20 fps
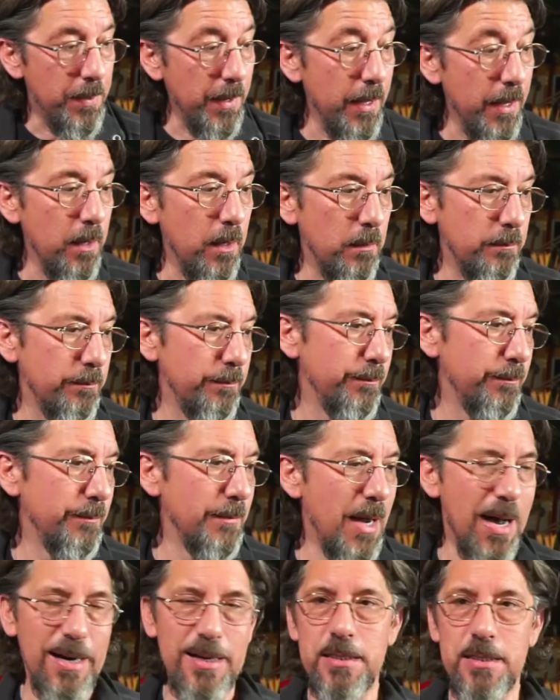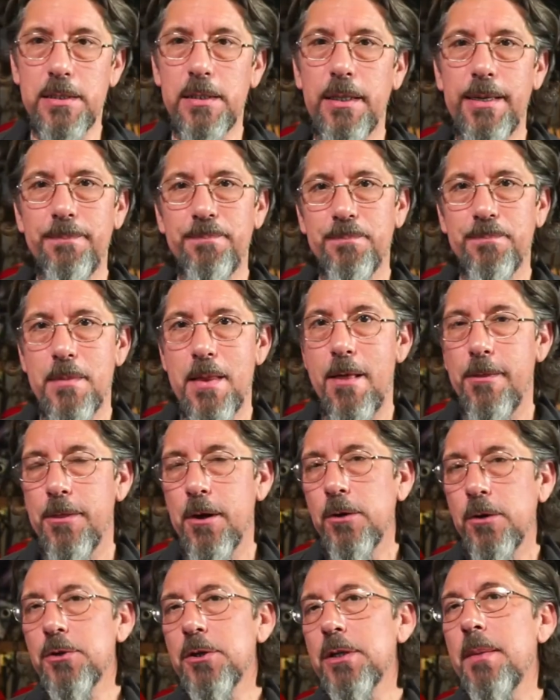But honestly,
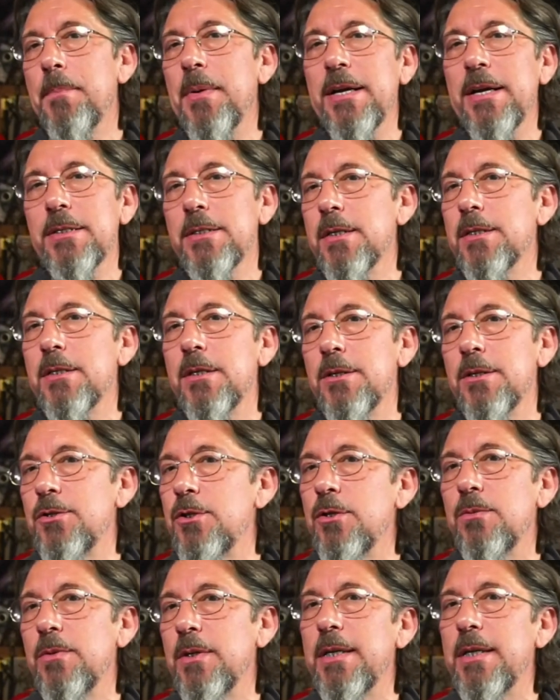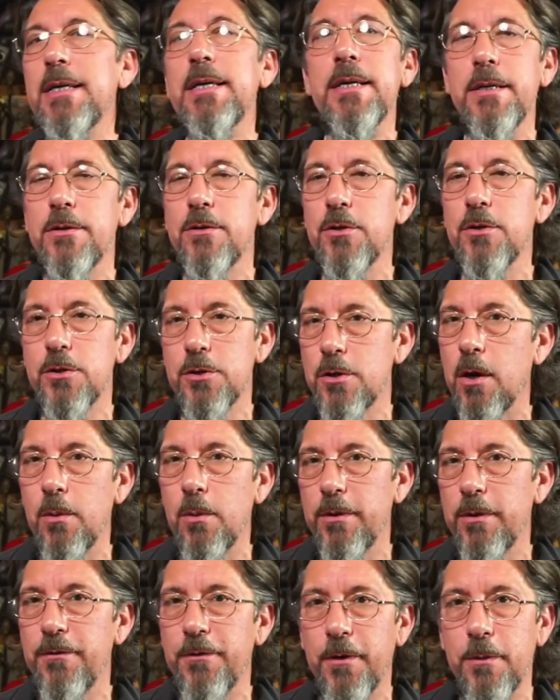those are the basics that you need to
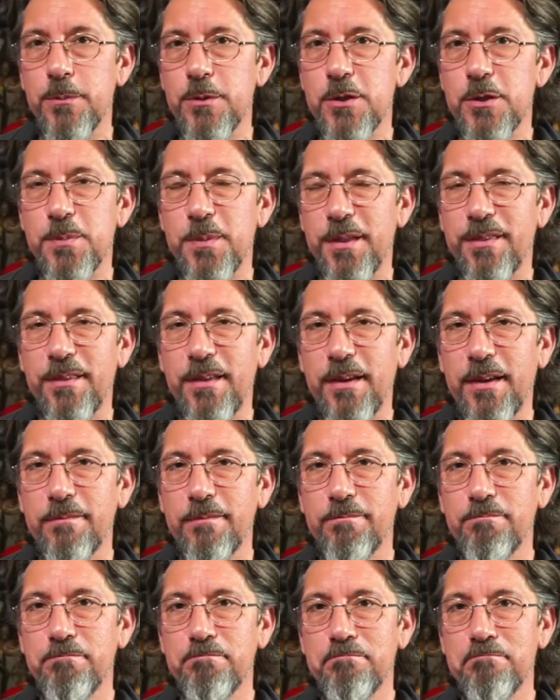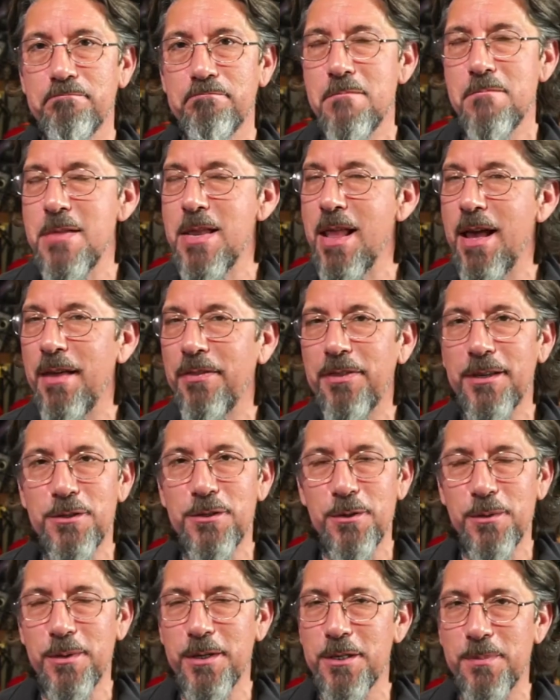start with foamsmithing.
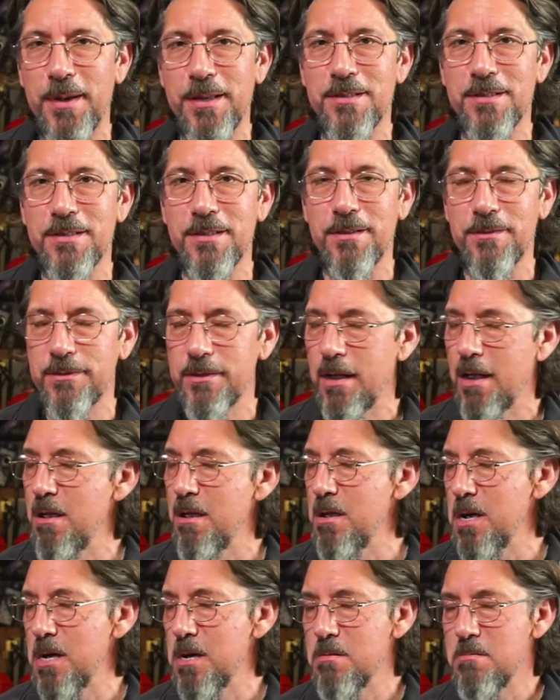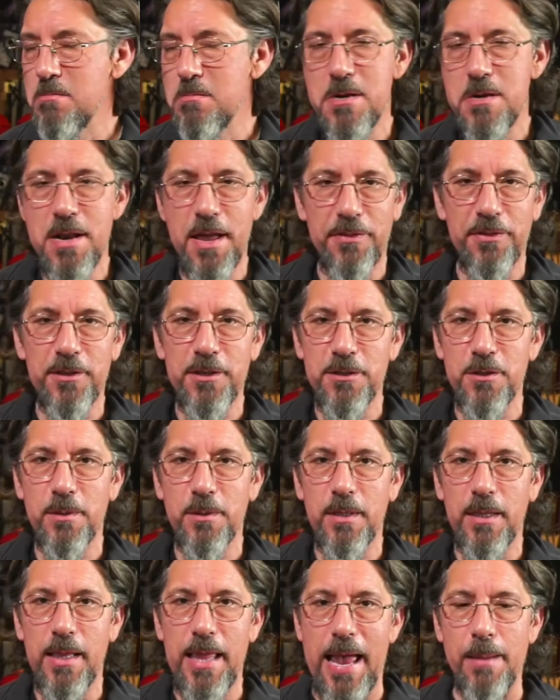Nothing too expensive, nothing
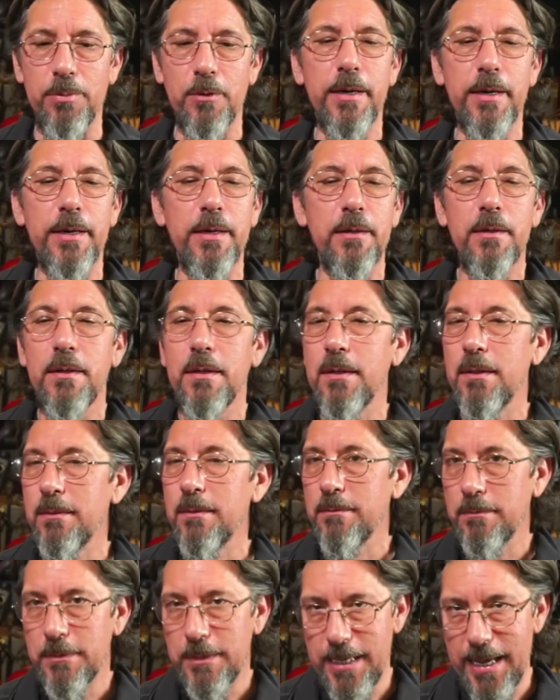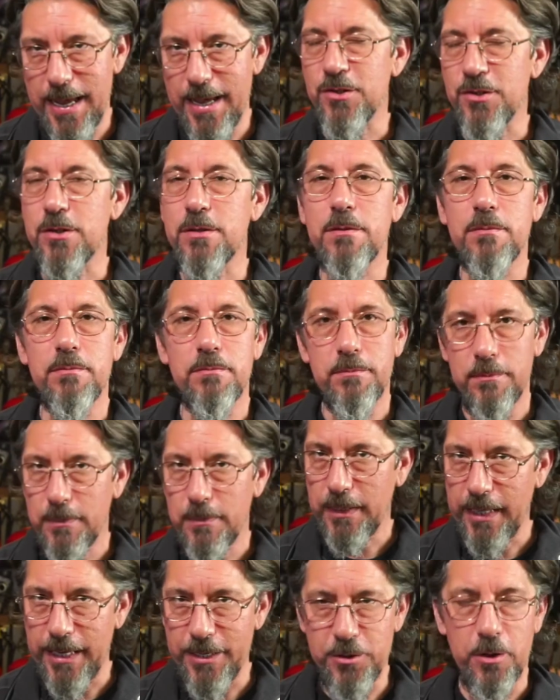too elaborate. Yes,
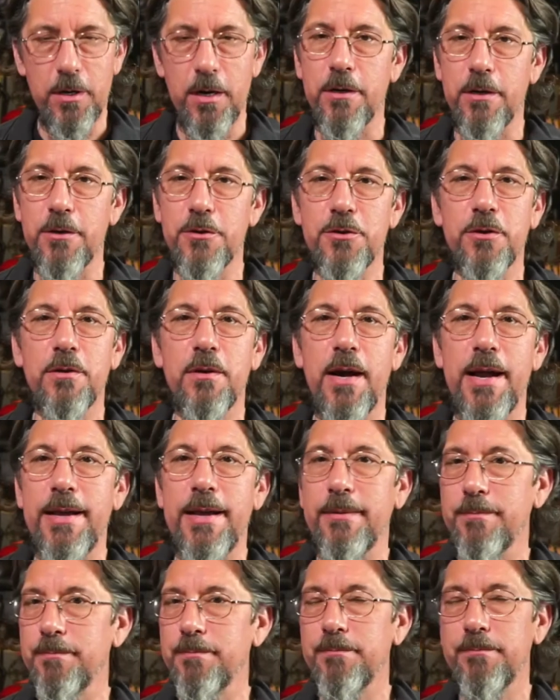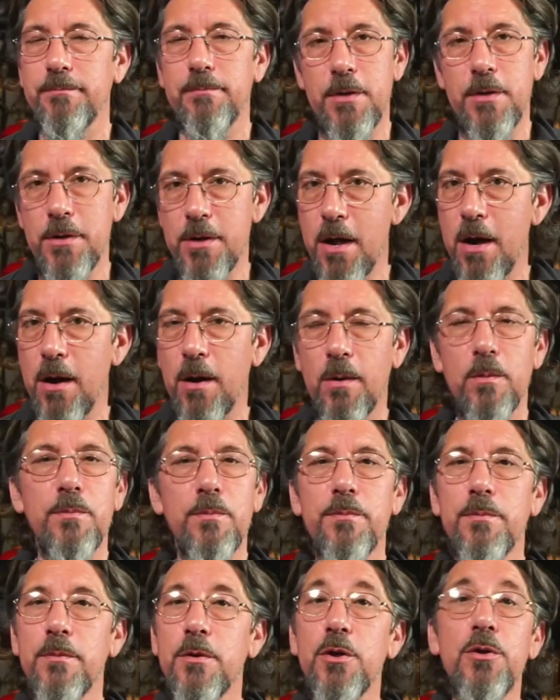laser cutters are great.
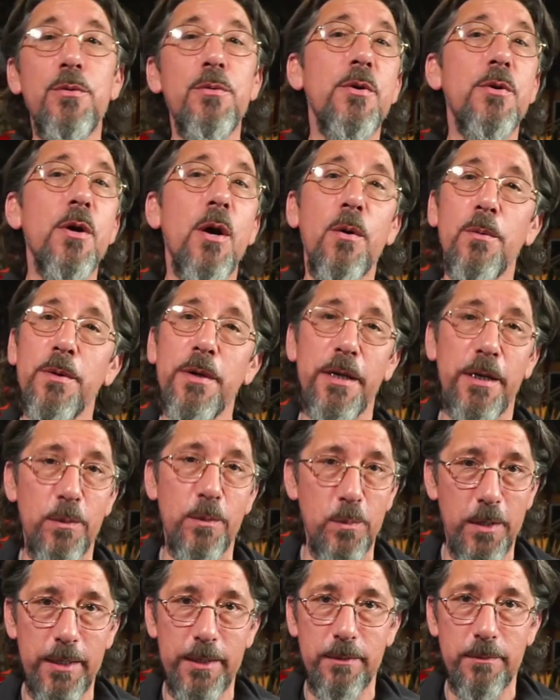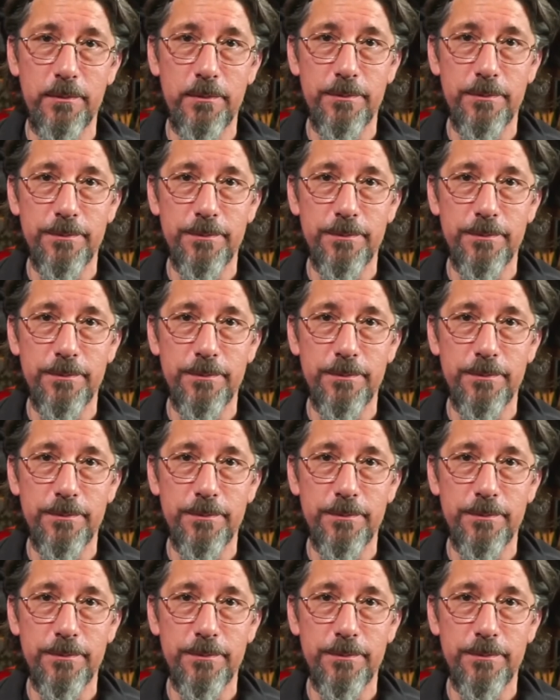No, you don't need one.